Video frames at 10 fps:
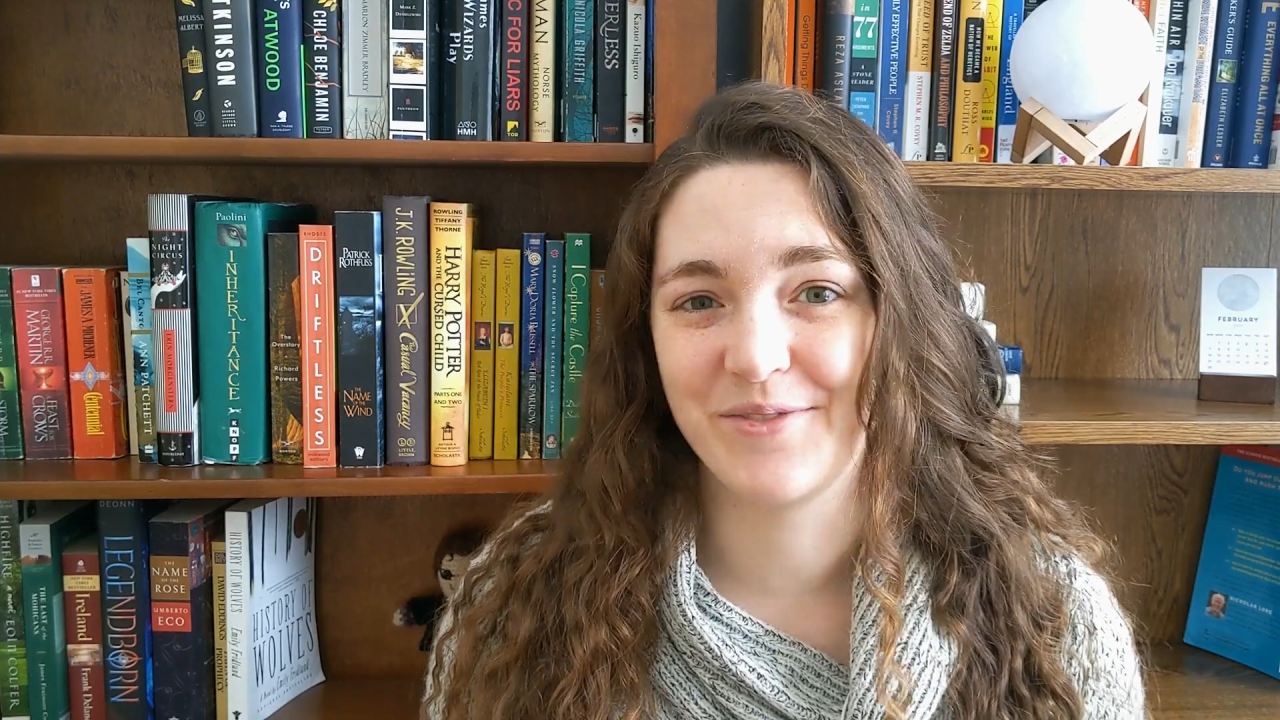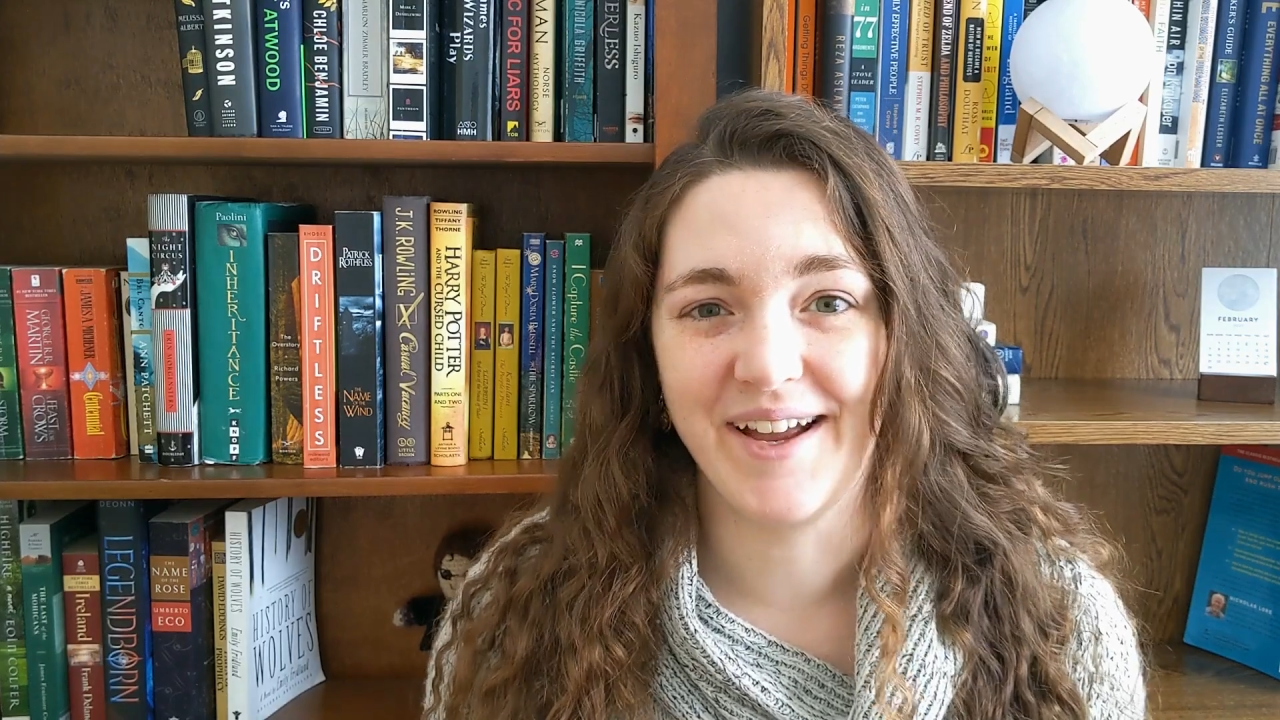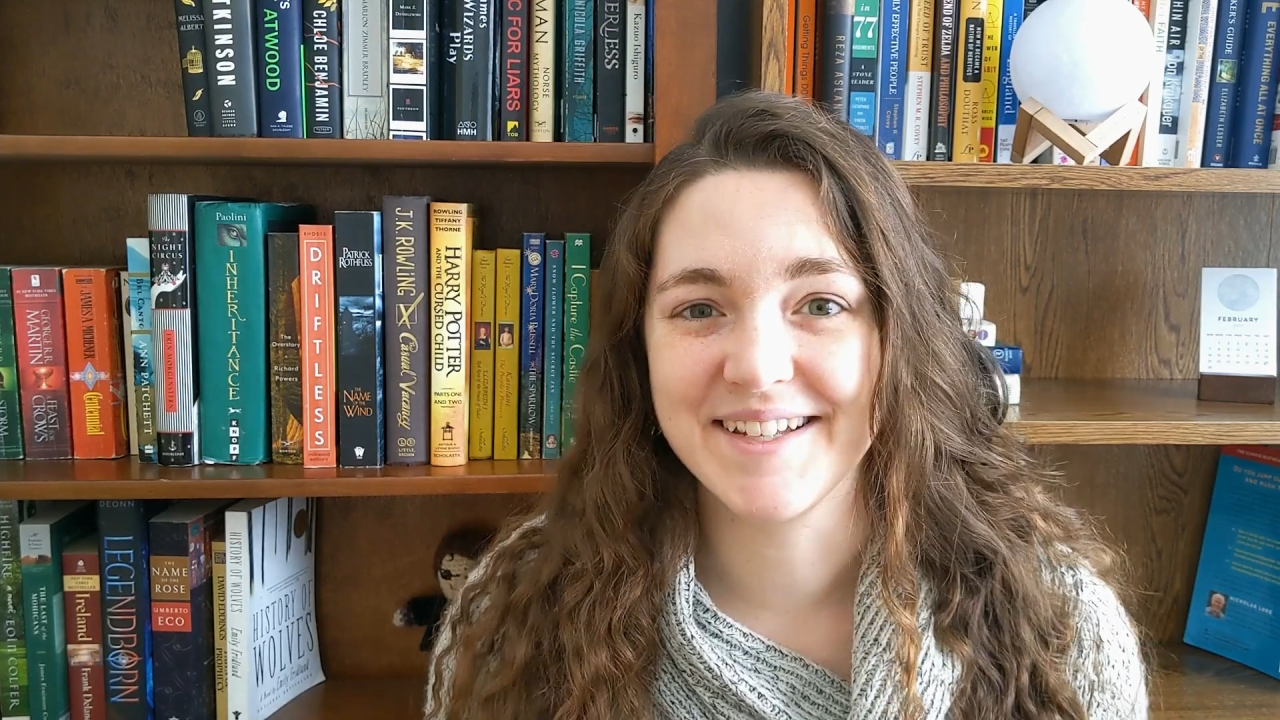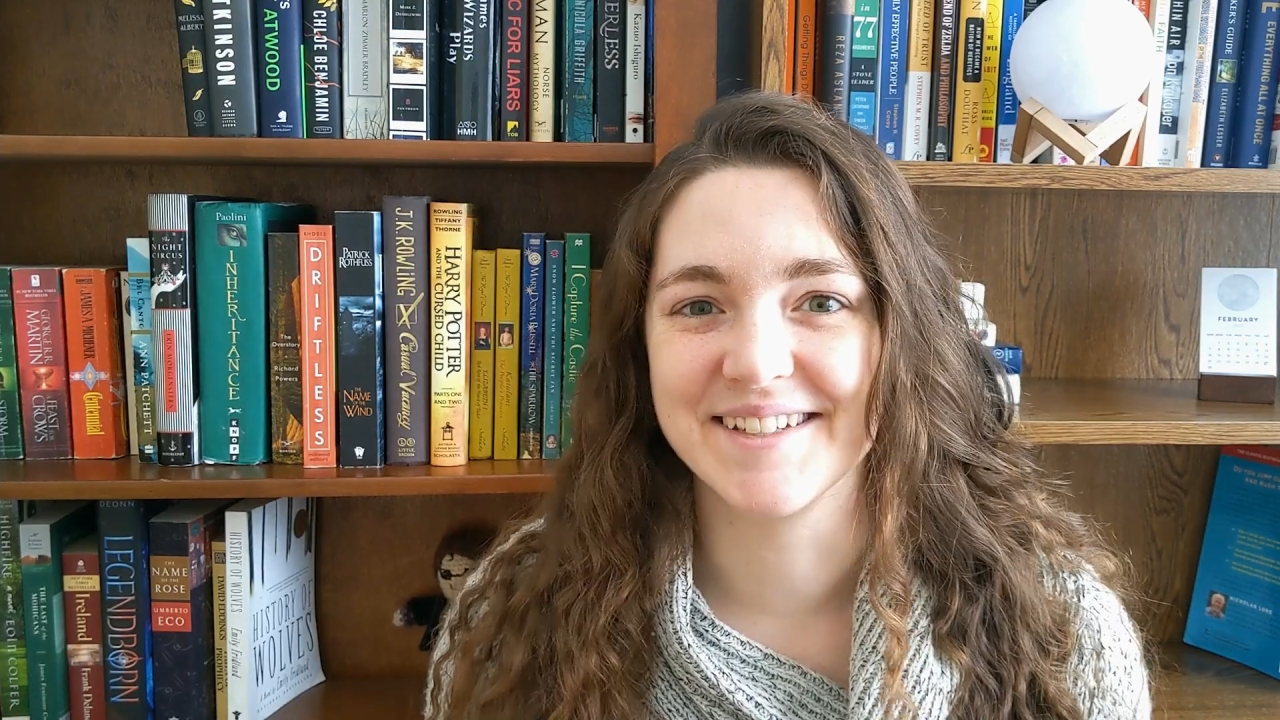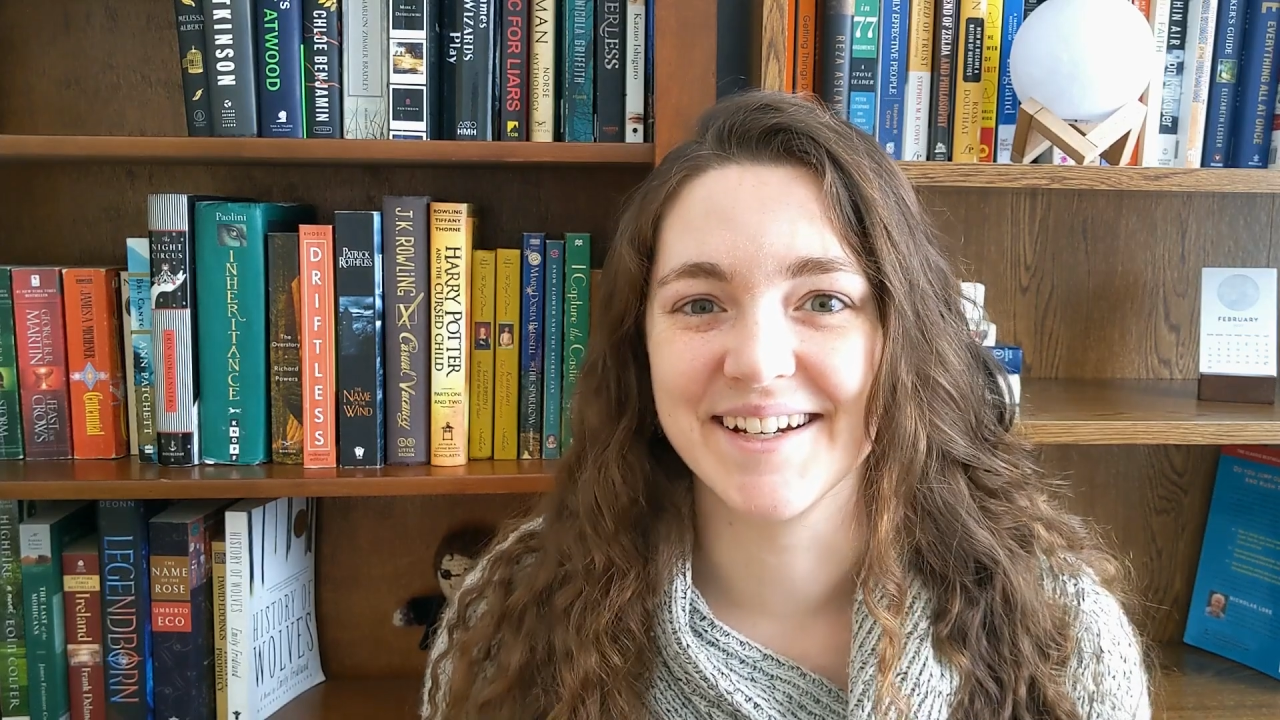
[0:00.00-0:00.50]

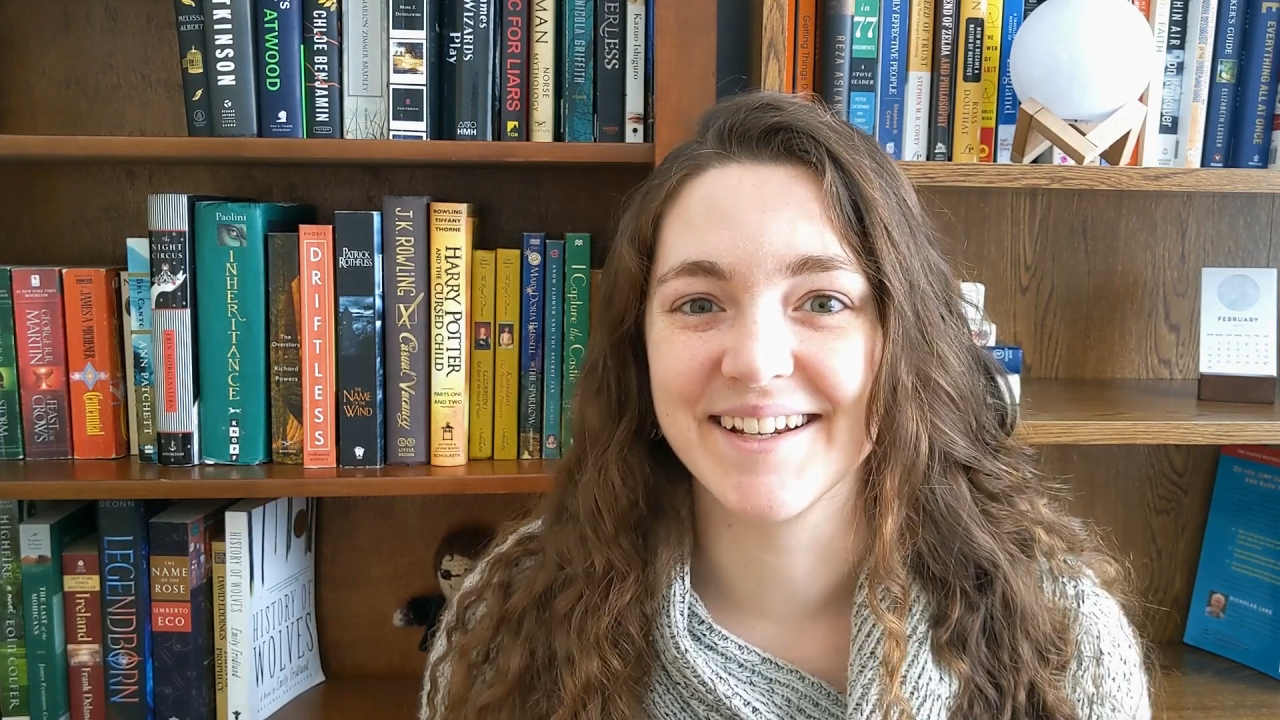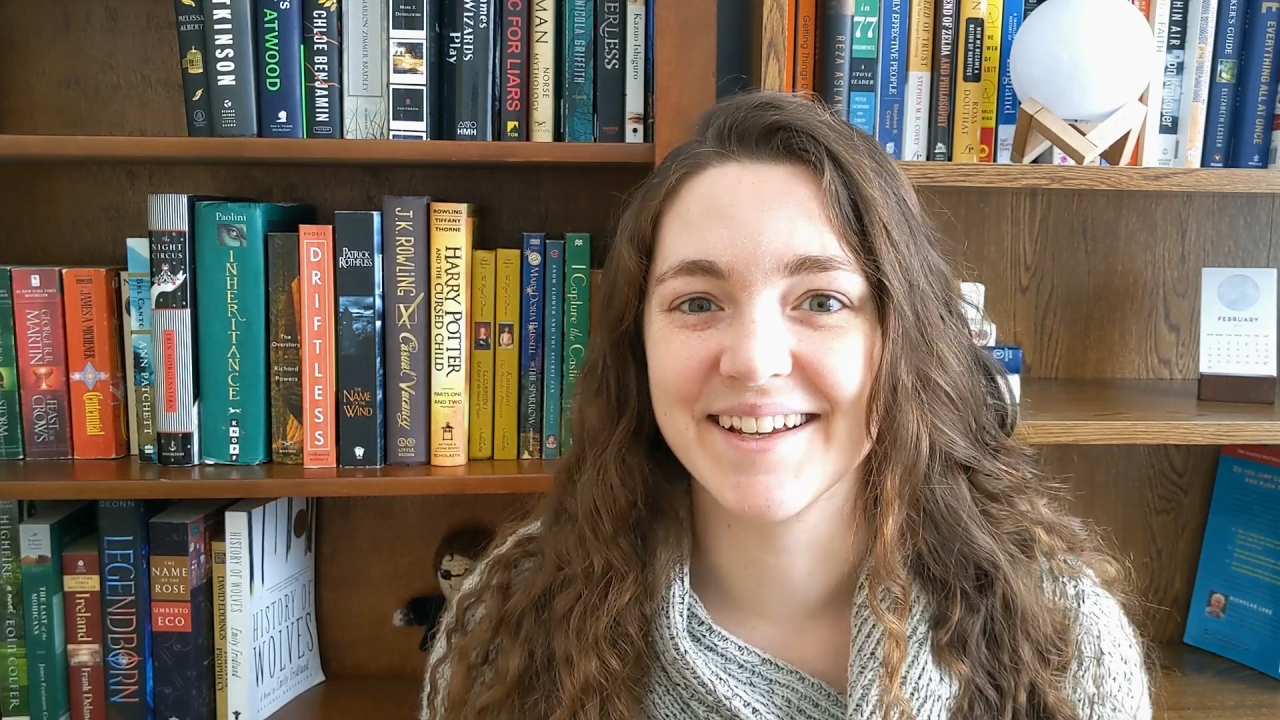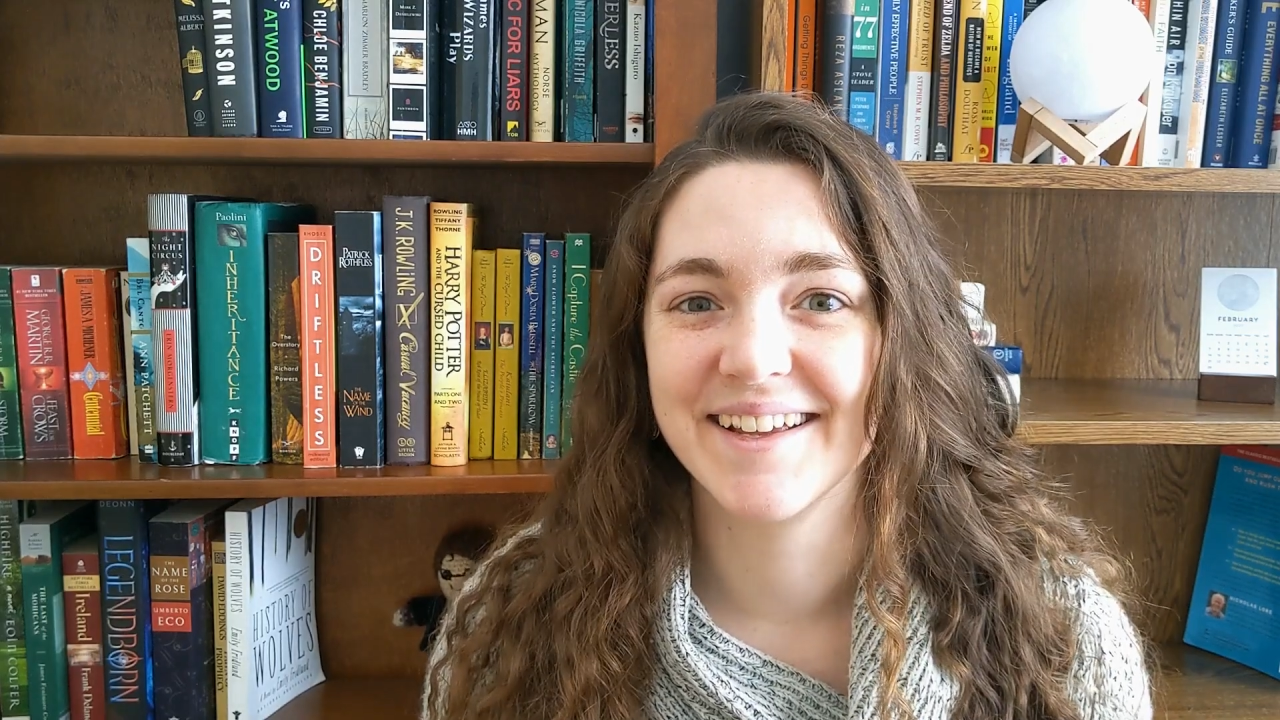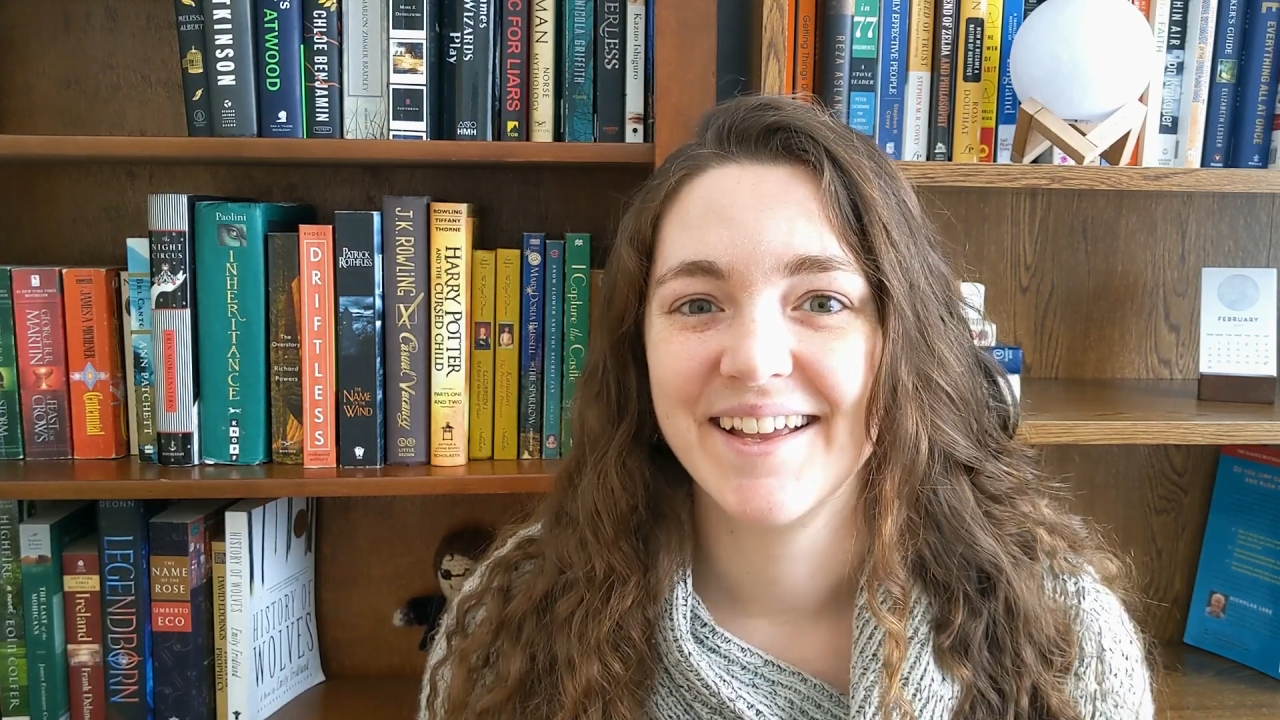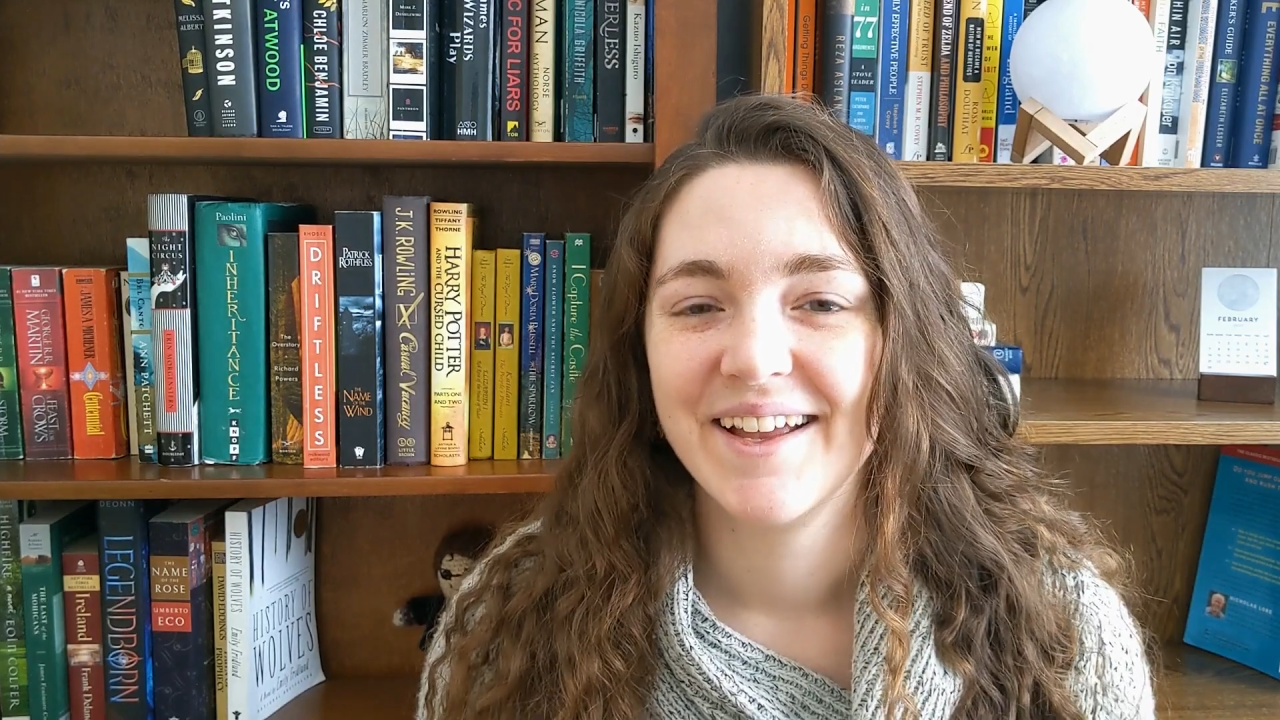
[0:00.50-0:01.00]

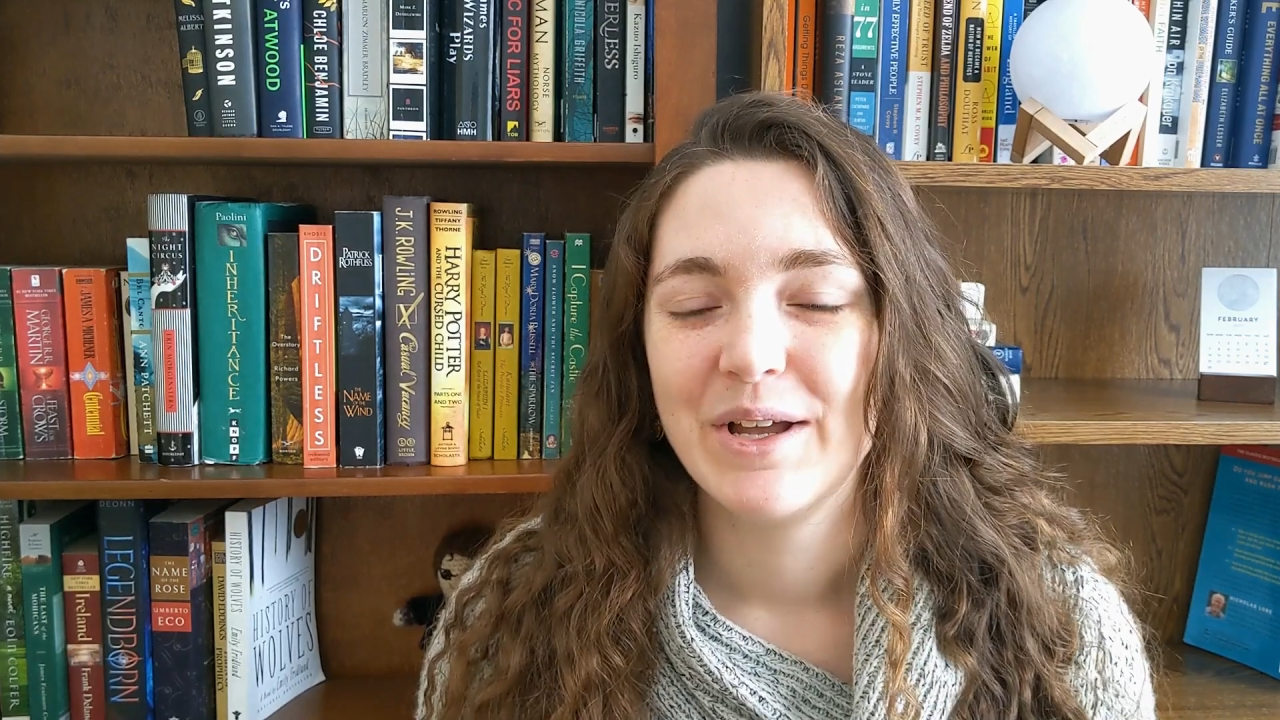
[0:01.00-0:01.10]
fascinating.